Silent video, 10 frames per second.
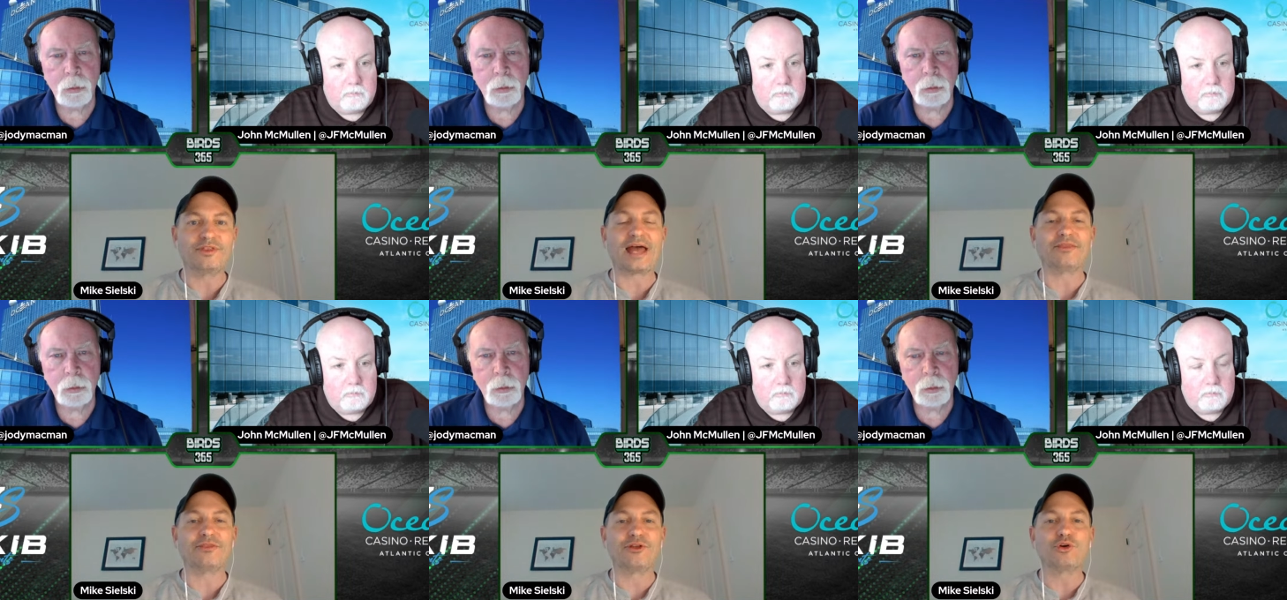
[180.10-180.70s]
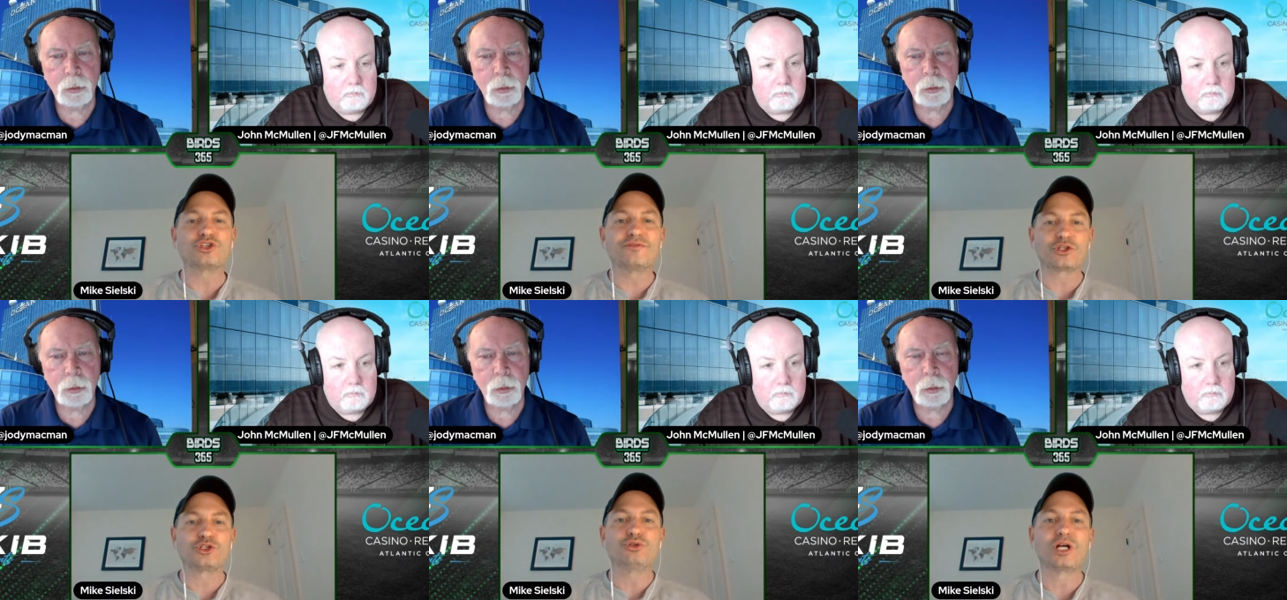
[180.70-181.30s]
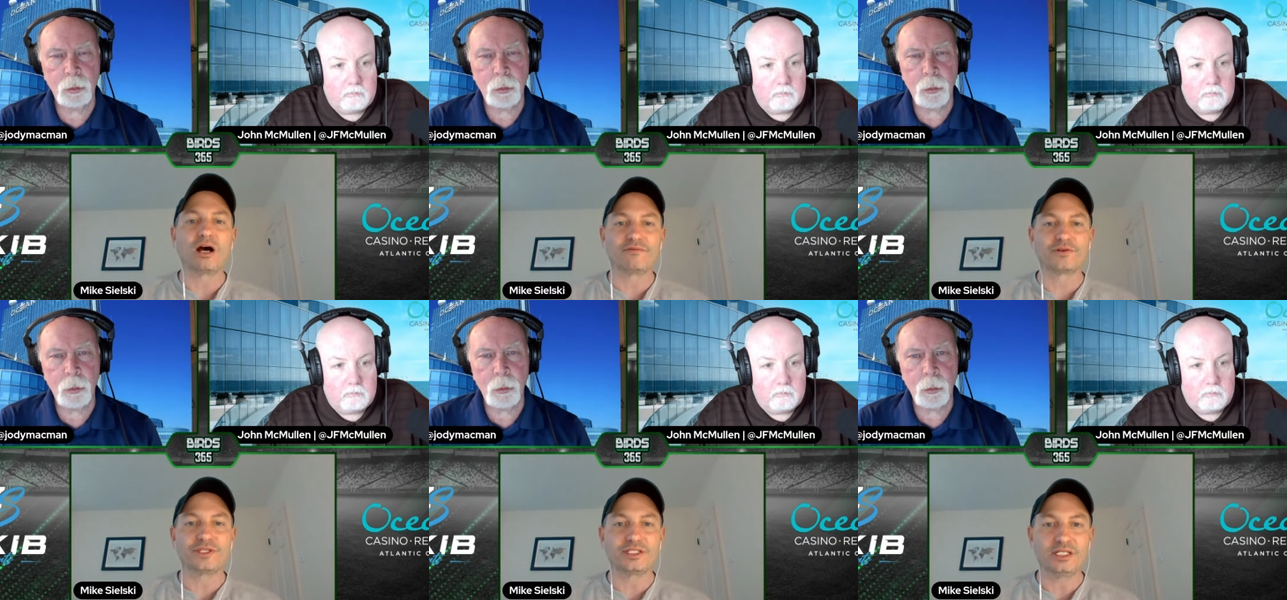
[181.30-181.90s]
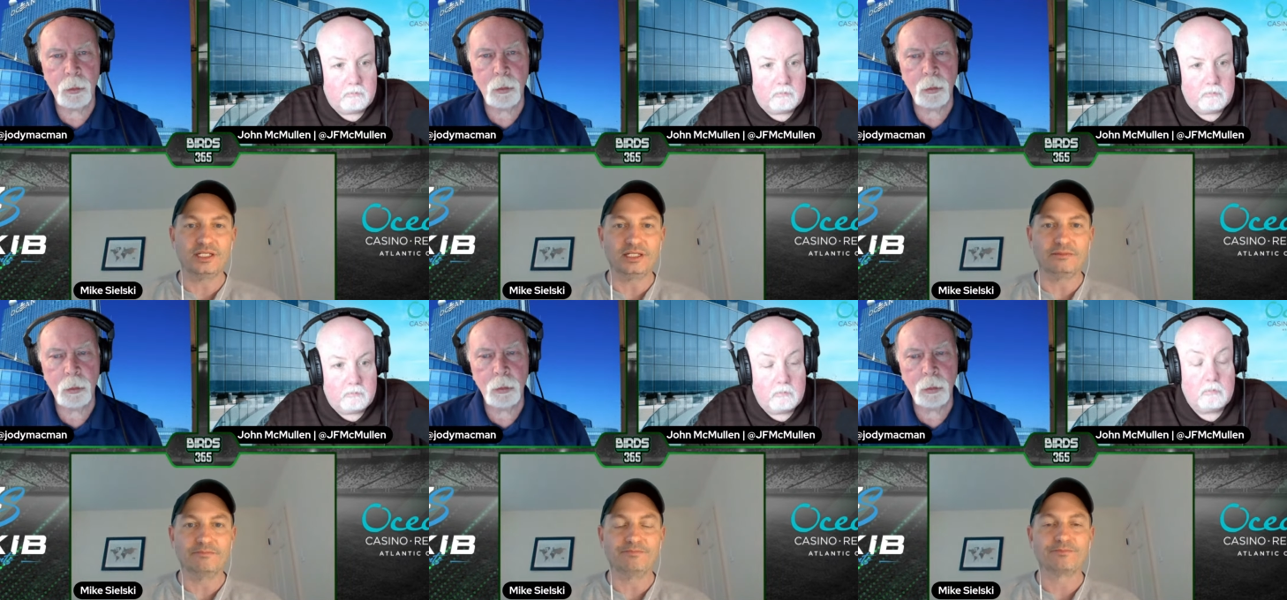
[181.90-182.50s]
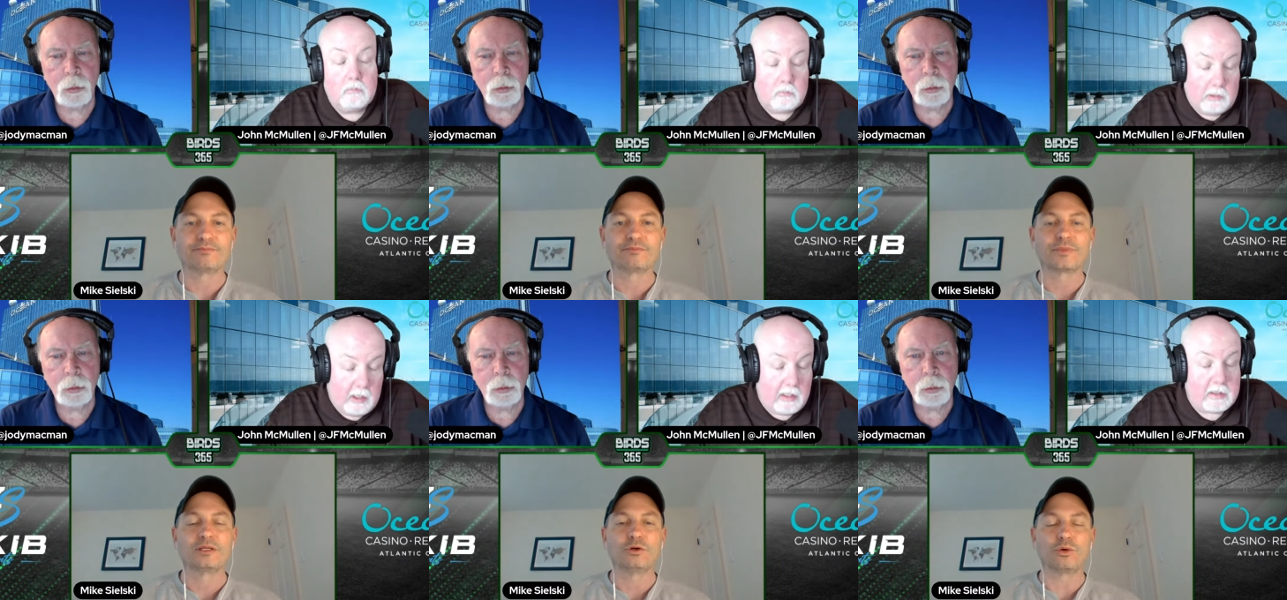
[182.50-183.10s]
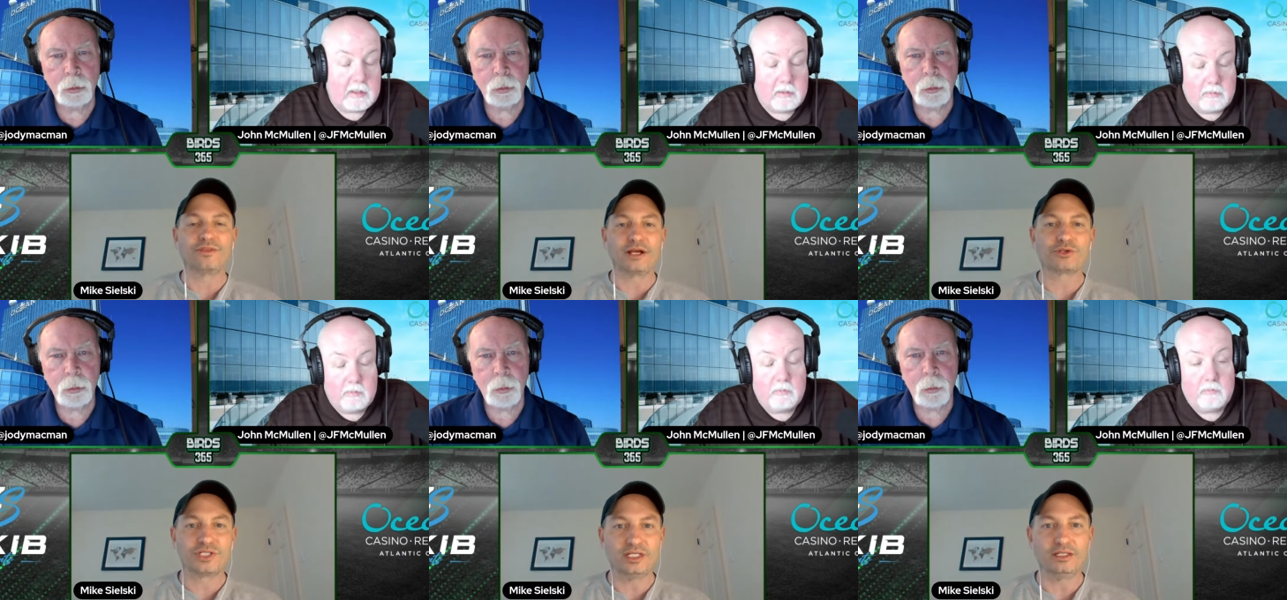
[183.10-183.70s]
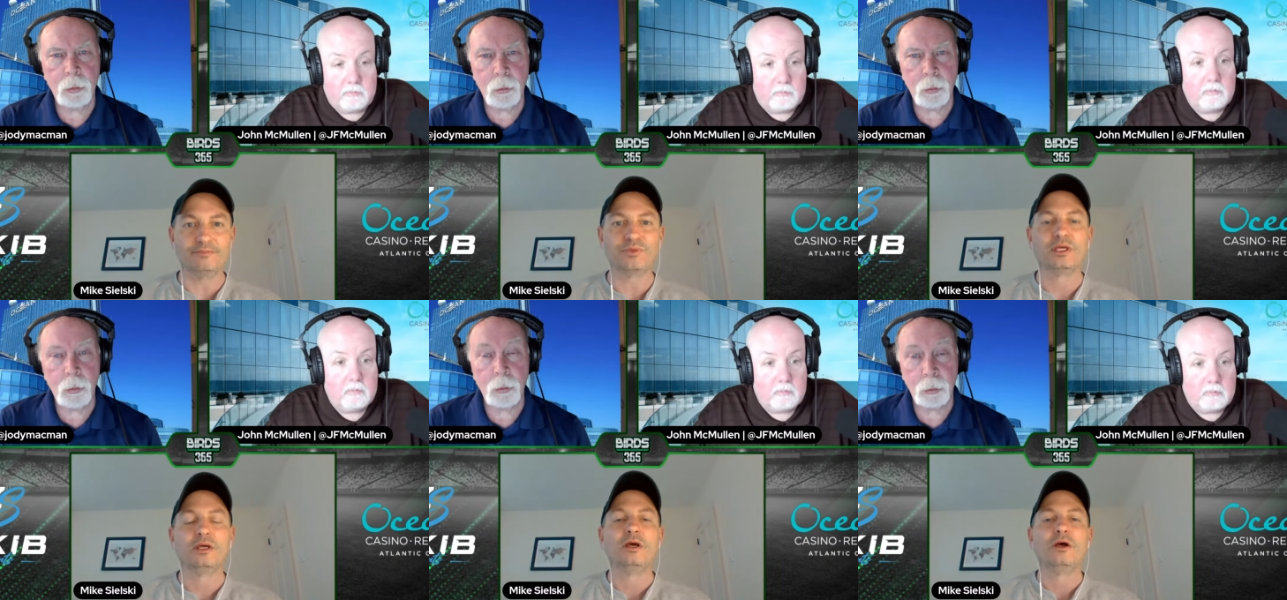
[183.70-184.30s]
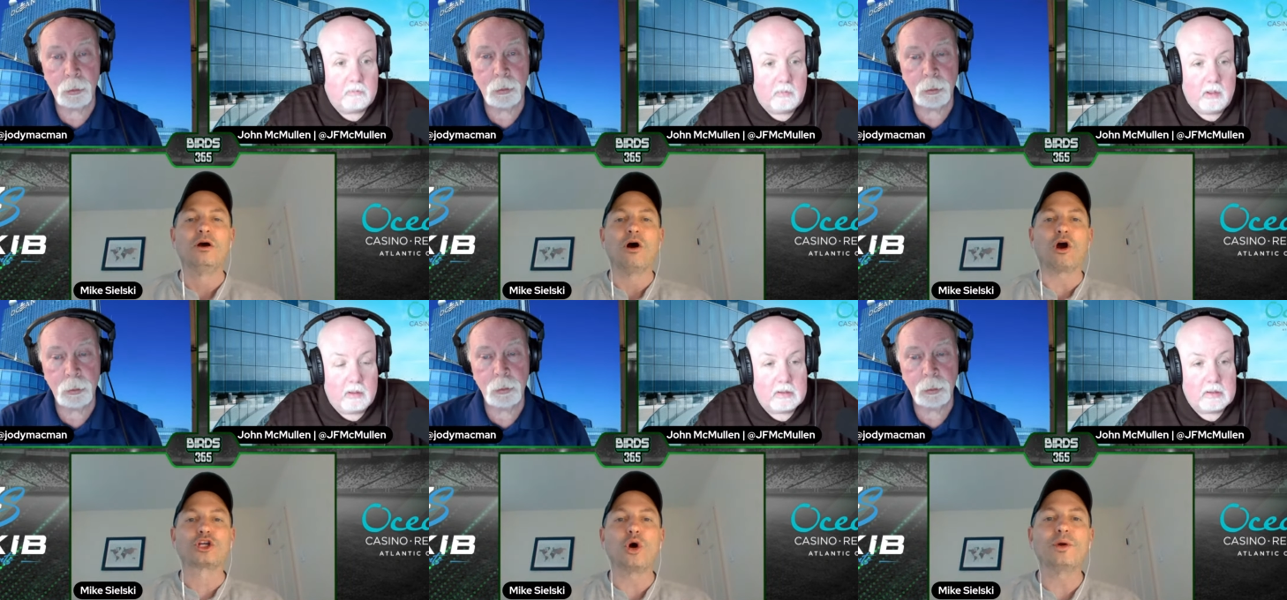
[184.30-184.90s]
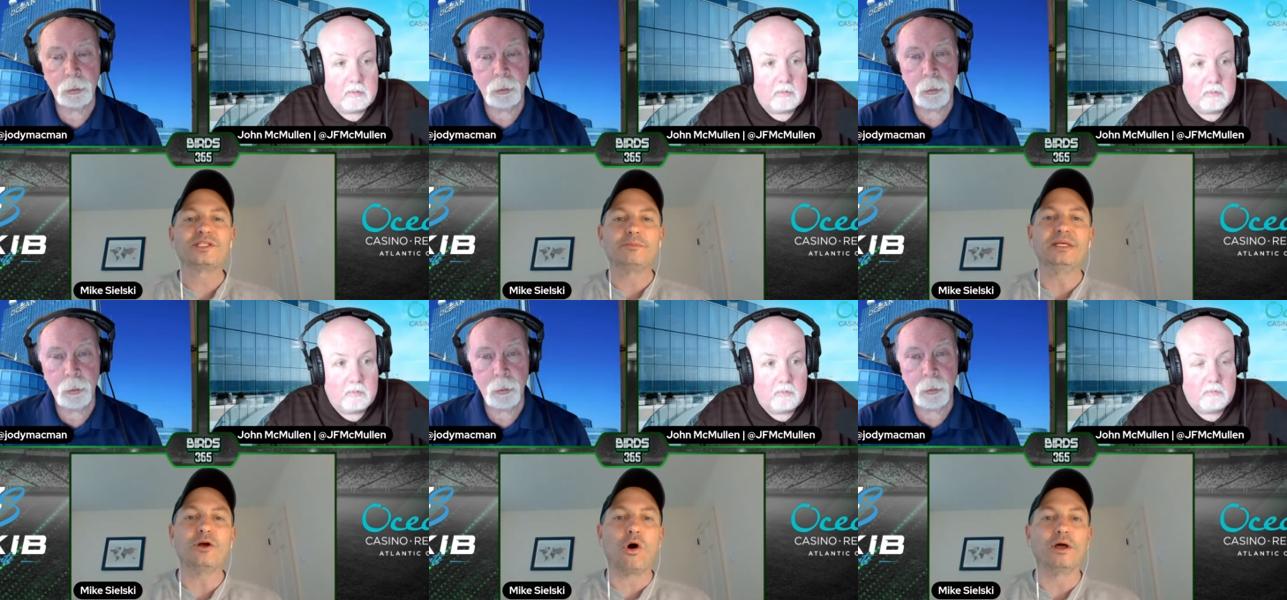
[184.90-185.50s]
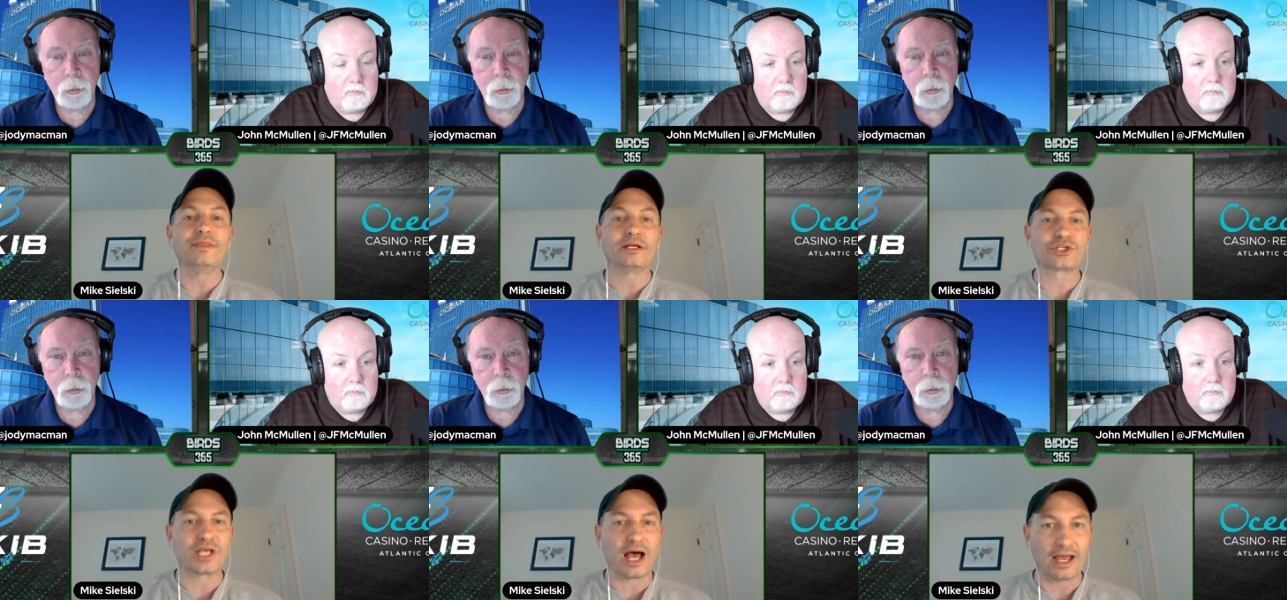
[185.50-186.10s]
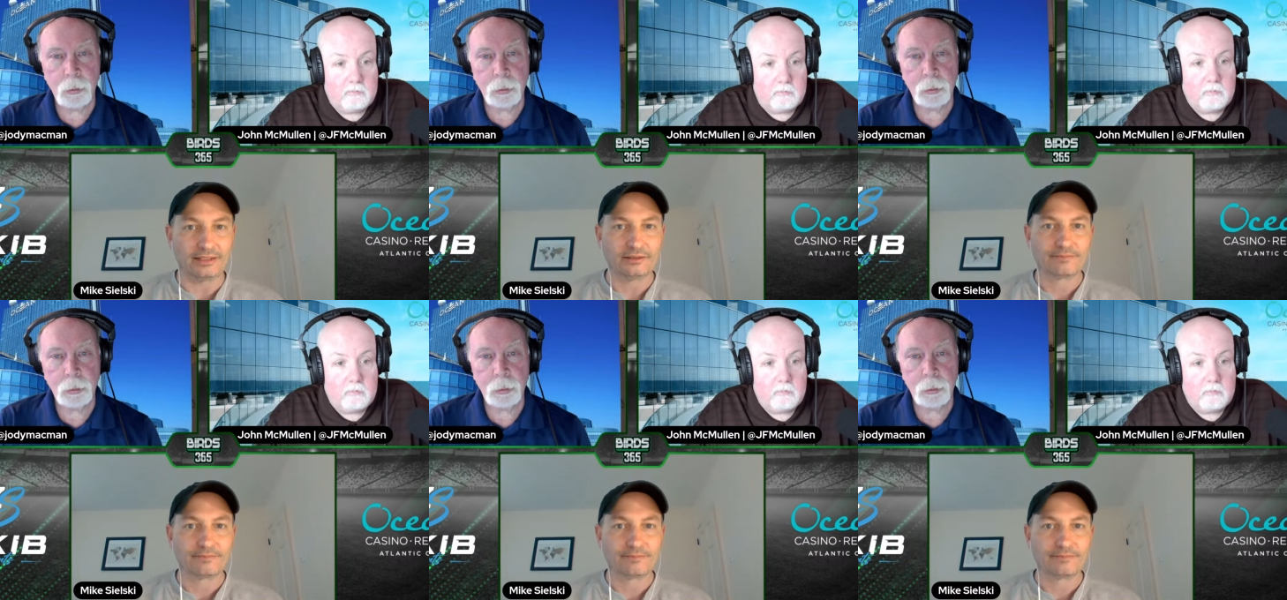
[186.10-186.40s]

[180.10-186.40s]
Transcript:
Speaker 1: that those of us who cover the team yes. or their team yes. are going to be on their side.